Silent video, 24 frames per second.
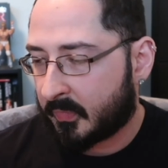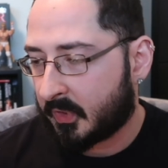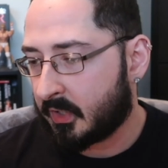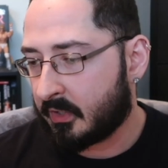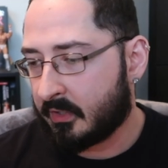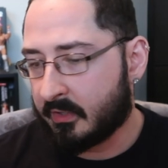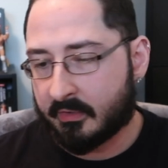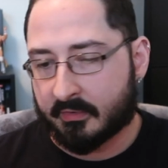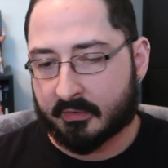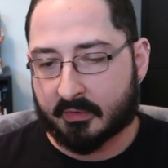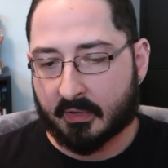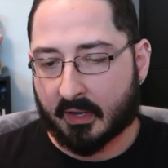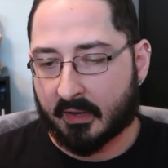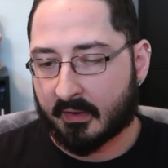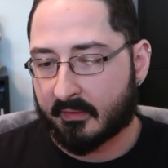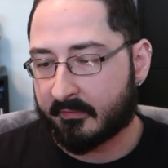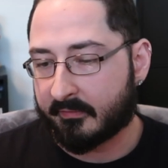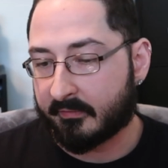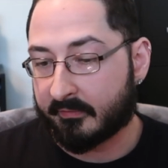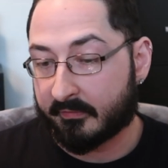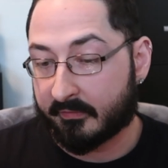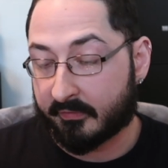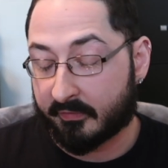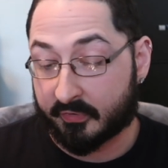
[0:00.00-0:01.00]
These I
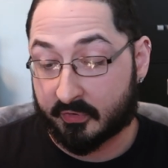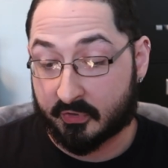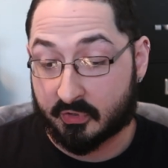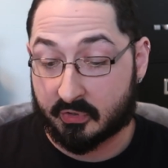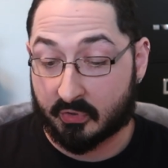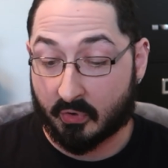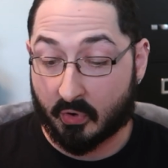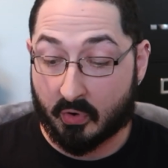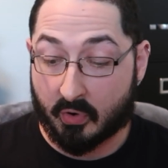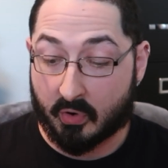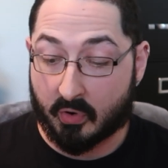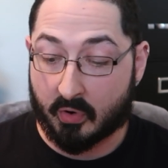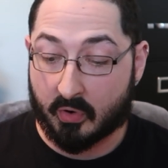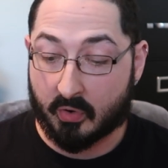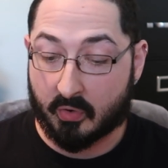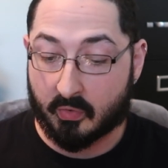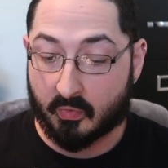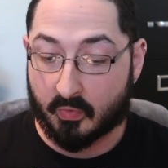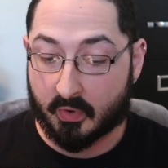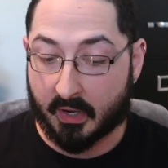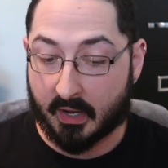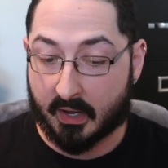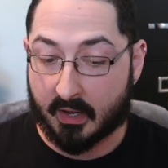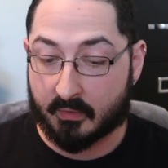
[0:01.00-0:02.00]
saw
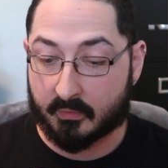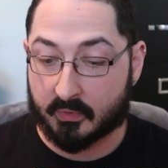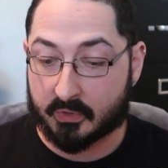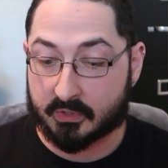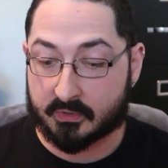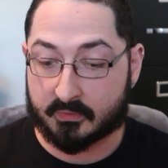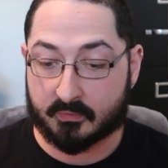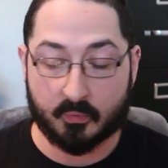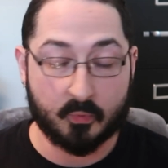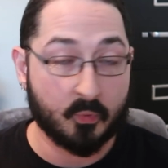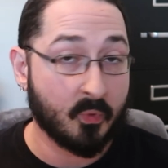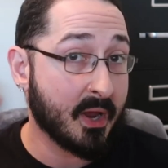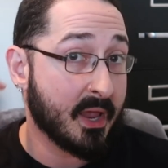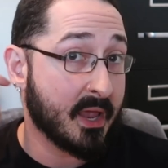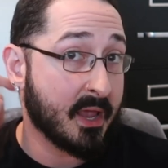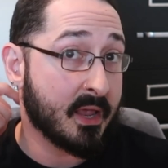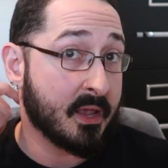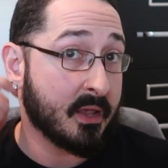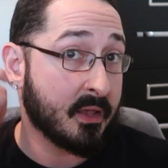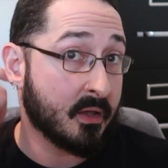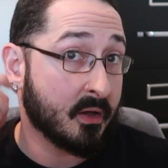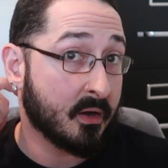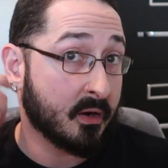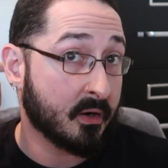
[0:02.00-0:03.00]
when I was
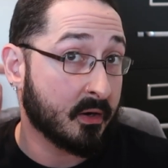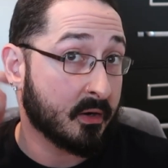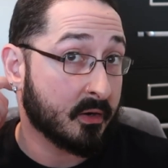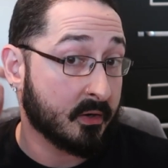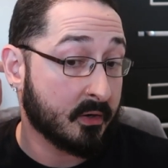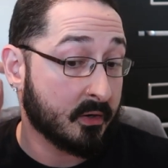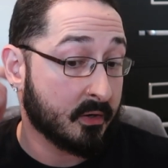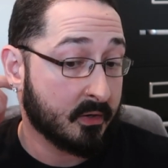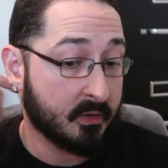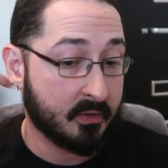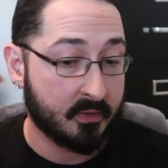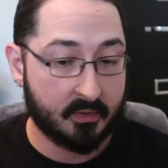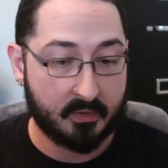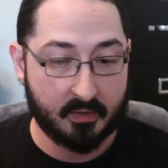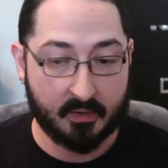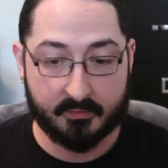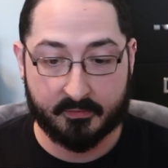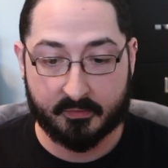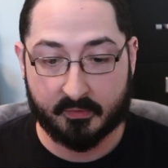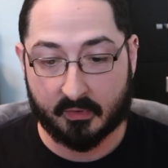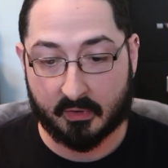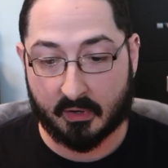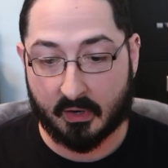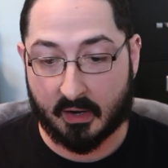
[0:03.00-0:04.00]
way younger. I
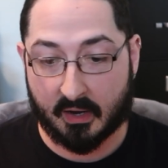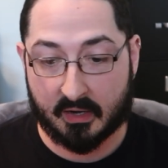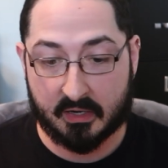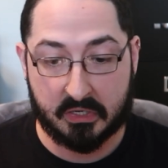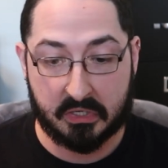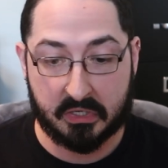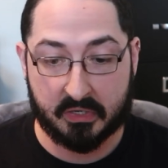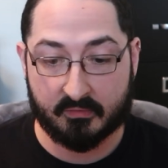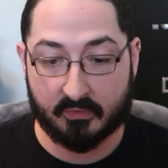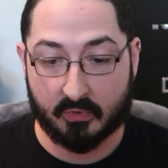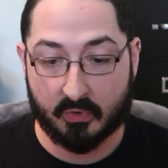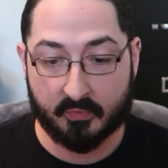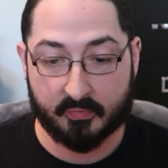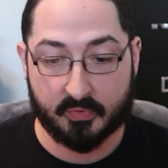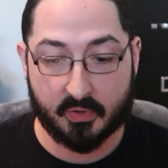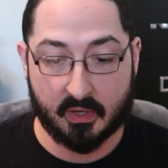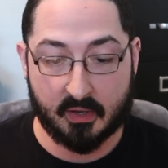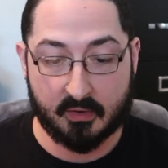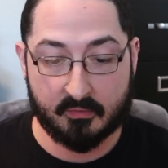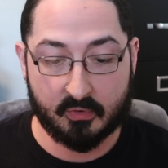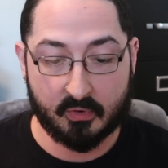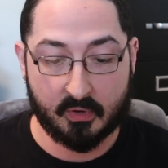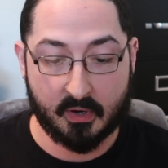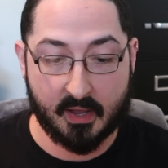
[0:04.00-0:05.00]
forgot. I didn't even know if
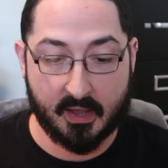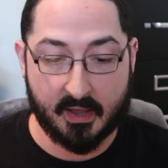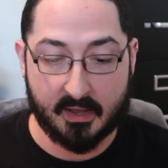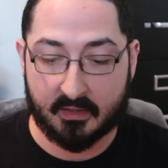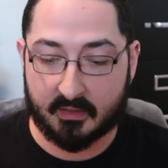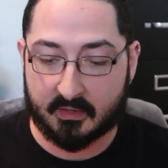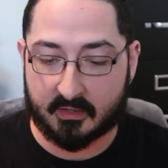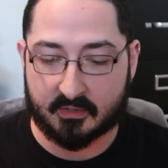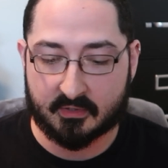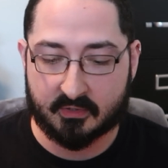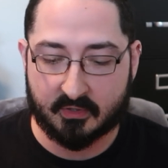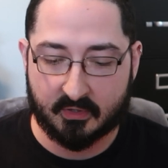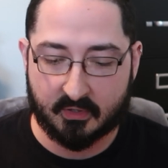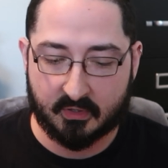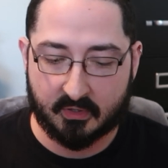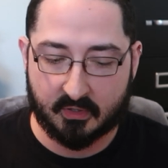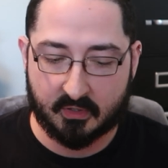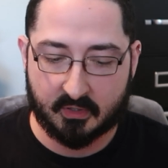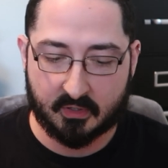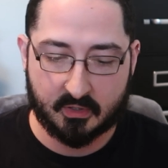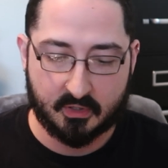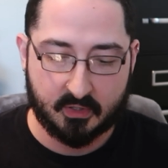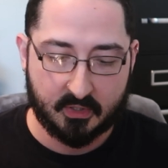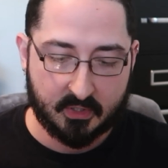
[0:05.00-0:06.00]
they ever had these
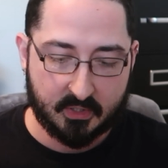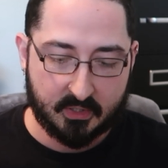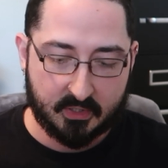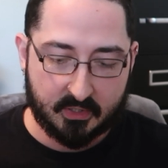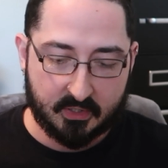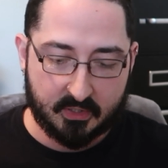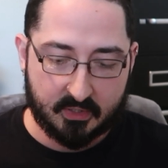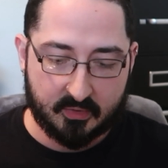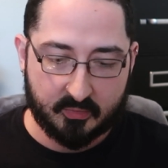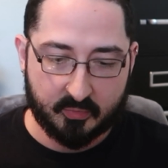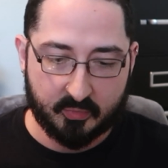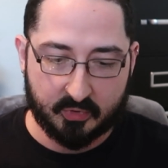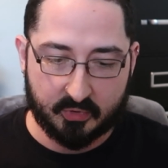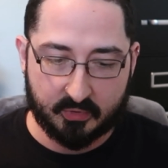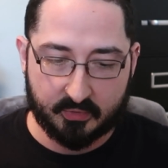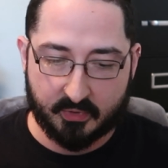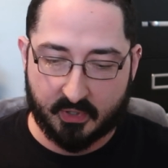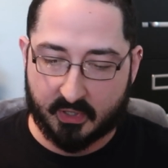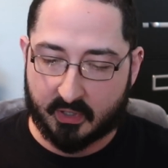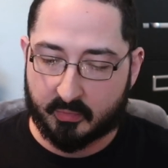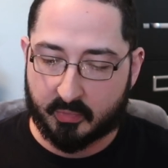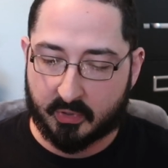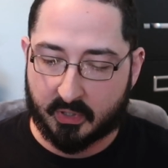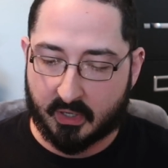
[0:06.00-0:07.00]
on
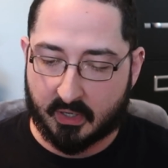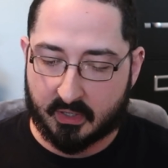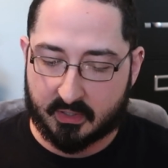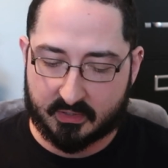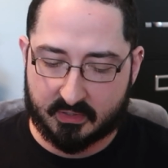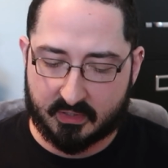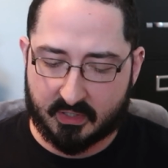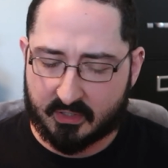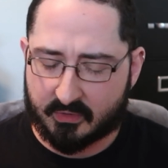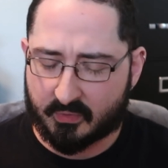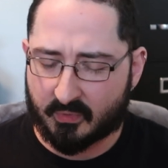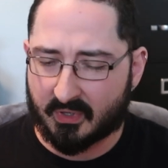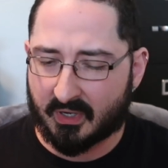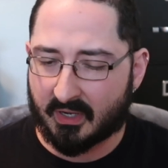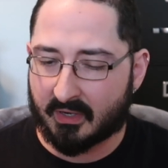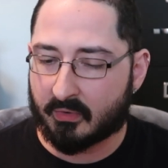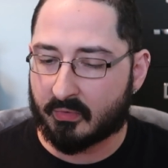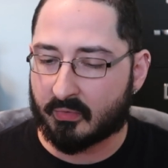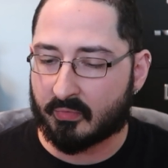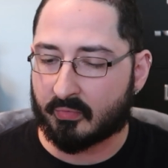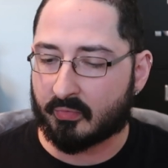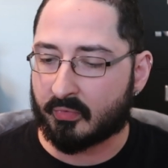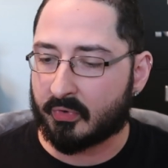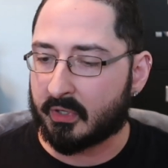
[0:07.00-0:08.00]
Blu-ray, to be honest. This one I
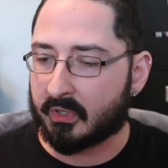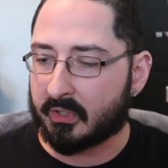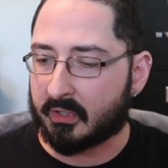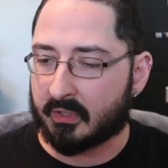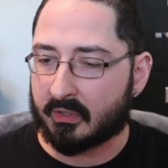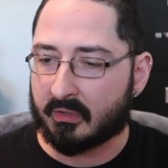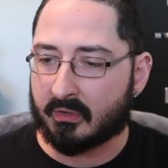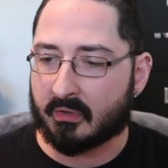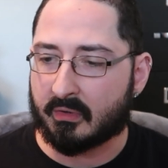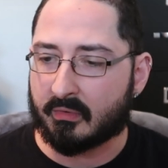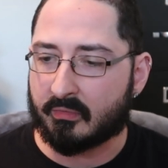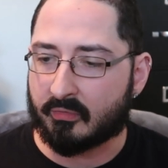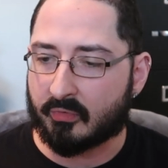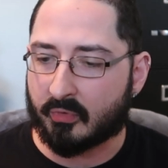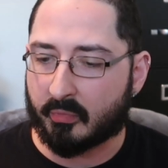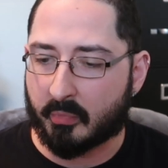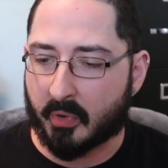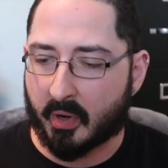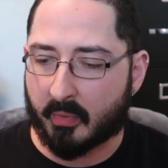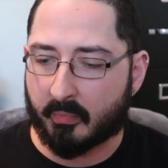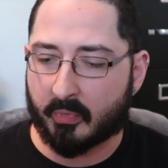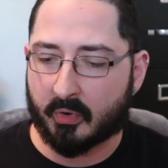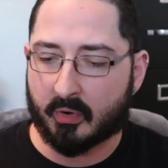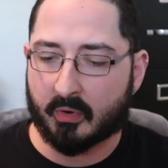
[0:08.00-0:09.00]
don't really
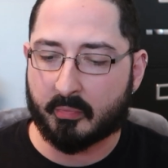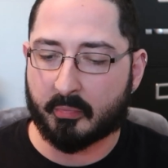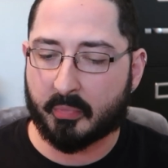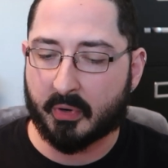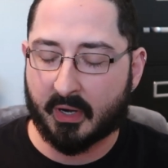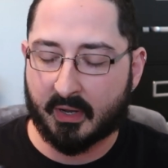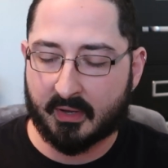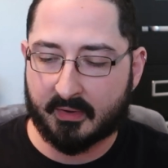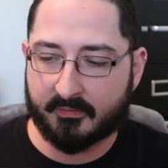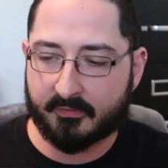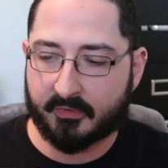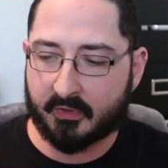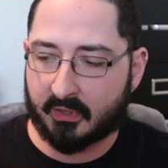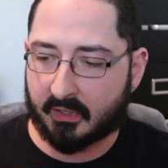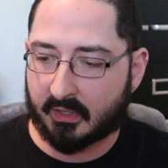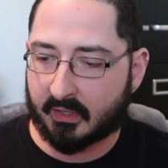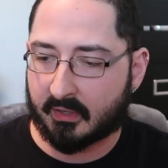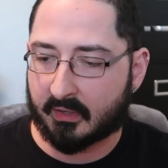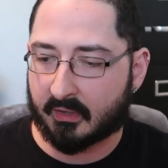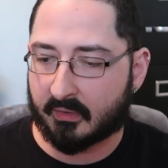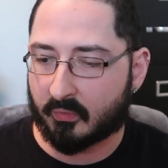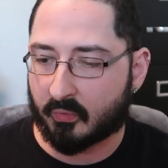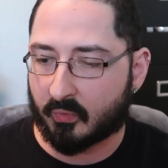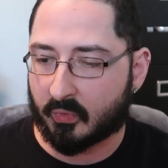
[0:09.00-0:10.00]
remember, but I feel
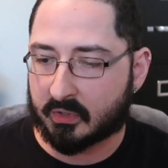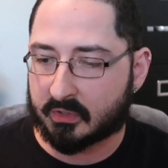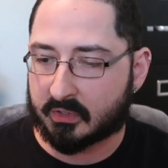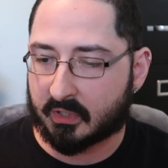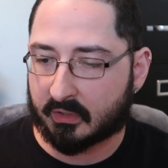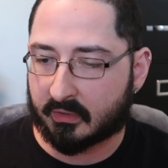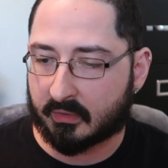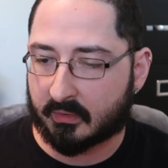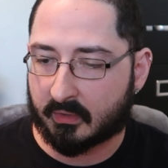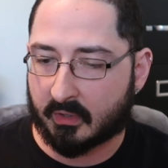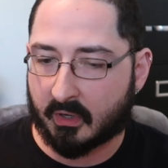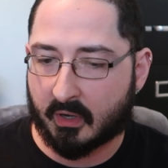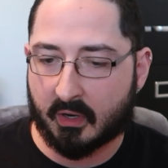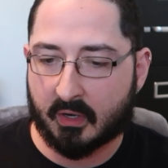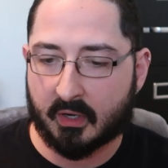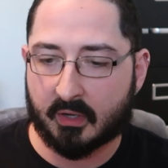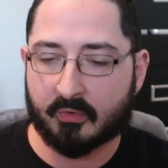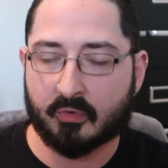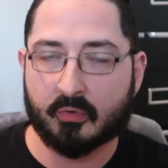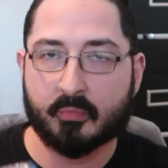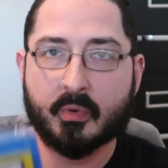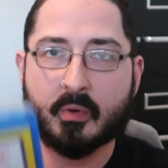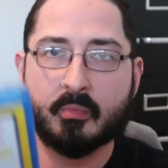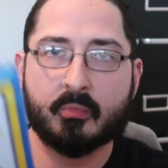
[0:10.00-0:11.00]
like once I throw it on,
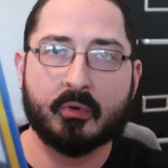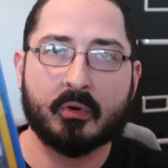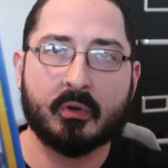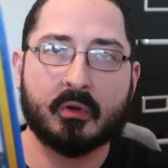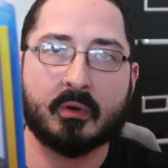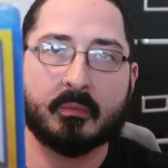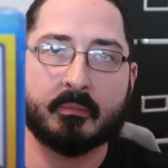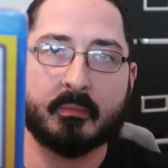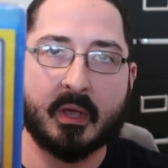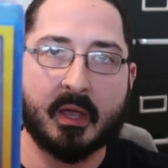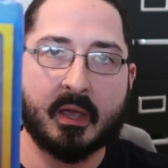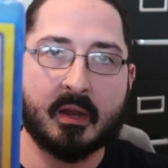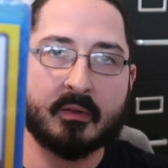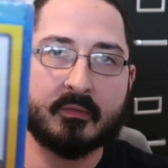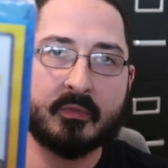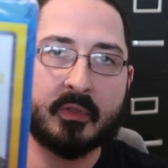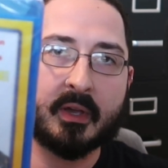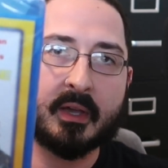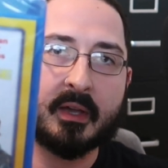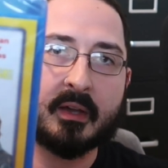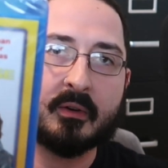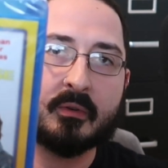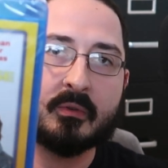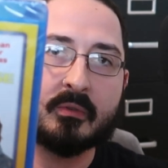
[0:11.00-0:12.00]
I'll remember it. Man of
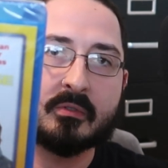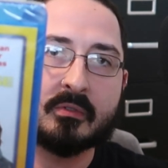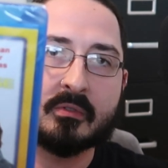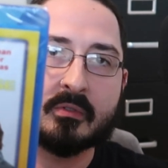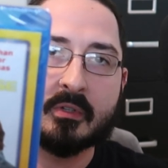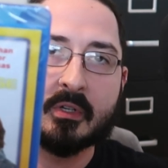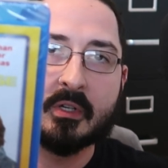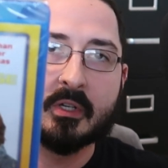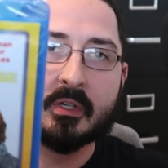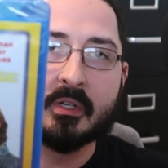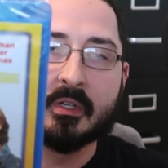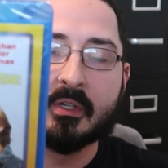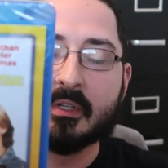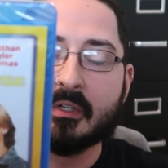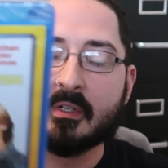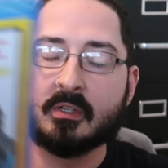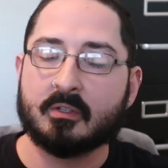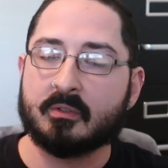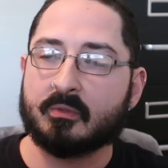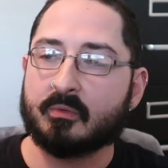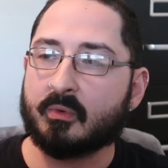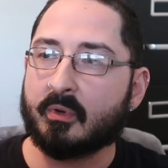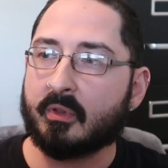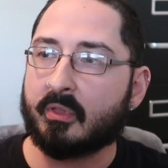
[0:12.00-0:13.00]
the House
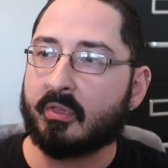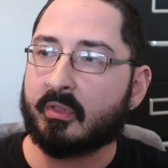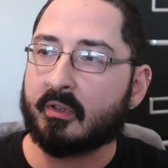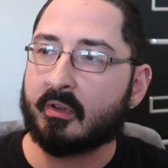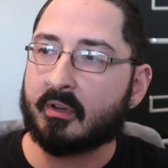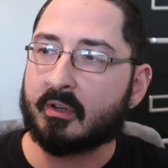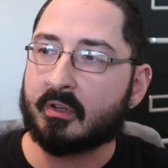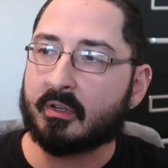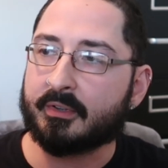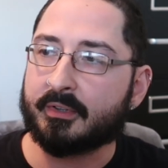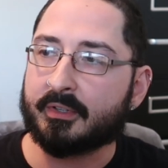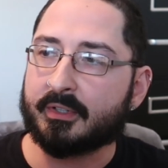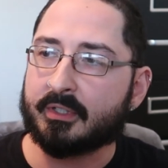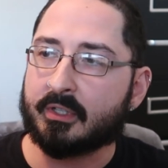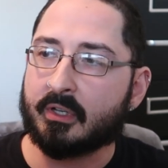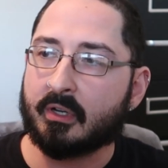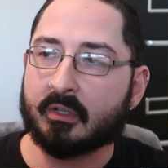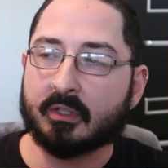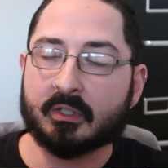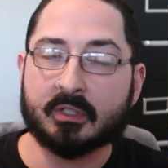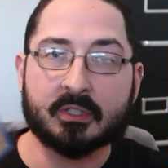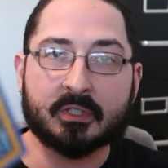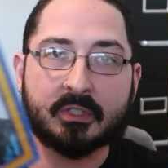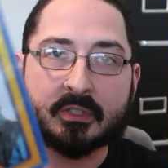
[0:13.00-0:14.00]
with
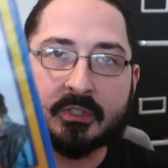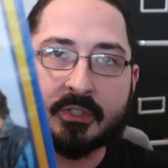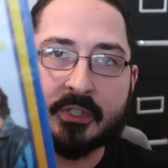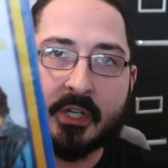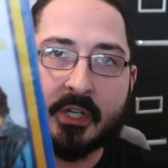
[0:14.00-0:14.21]
young